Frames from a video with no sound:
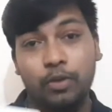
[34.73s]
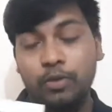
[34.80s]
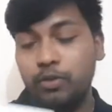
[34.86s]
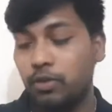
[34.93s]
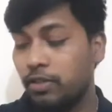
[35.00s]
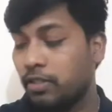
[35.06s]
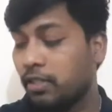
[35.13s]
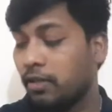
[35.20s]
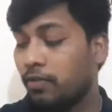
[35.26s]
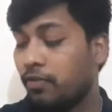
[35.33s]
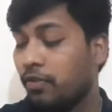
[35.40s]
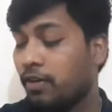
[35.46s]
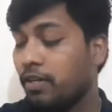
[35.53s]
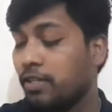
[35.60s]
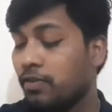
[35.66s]
So
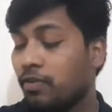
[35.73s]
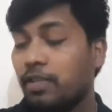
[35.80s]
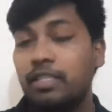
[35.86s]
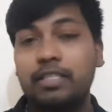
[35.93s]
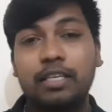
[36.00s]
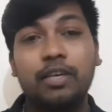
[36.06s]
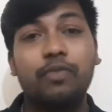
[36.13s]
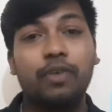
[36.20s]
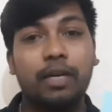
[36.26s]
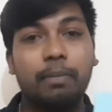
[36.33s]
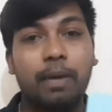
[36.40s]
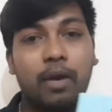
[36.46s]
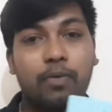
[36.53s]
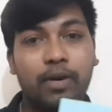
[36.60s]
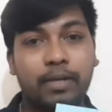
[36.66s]
first we'll see one
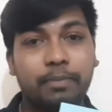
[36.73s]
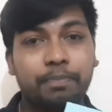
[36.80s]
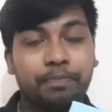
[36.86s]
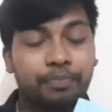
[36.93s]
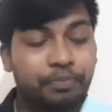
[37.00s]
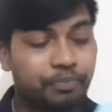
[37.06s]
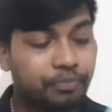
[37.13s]
by one.